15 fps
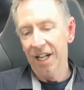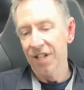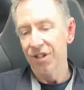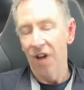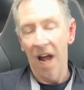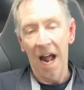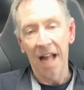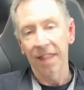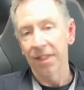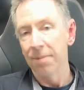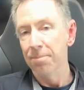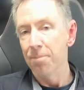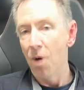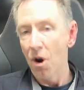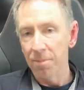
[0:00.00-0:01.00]
So at the
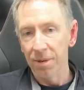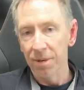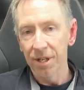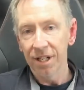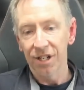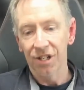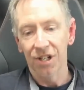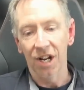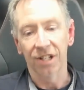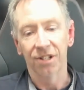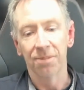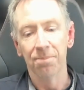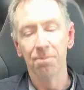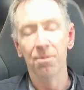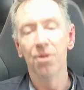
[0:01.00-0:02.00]
moment,
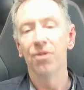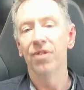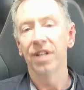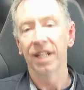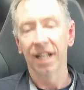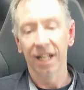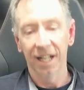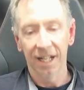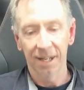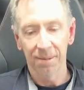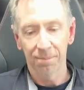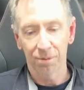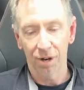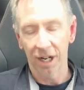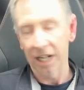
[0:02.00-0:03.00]
just moving
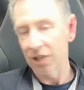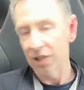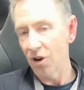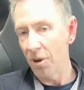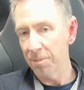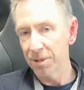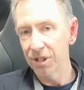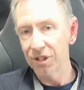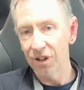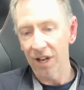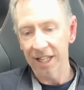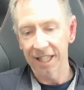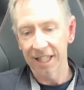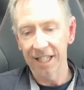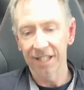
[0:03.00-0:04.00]
product options
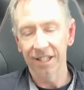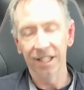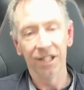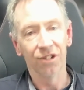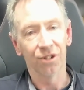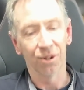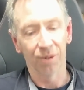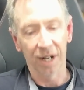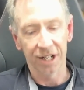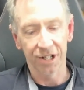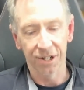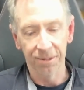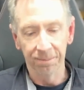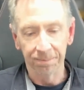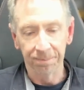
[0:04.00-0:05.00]
like this in this
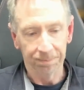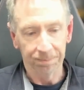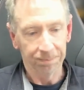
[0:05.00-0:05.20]
direction,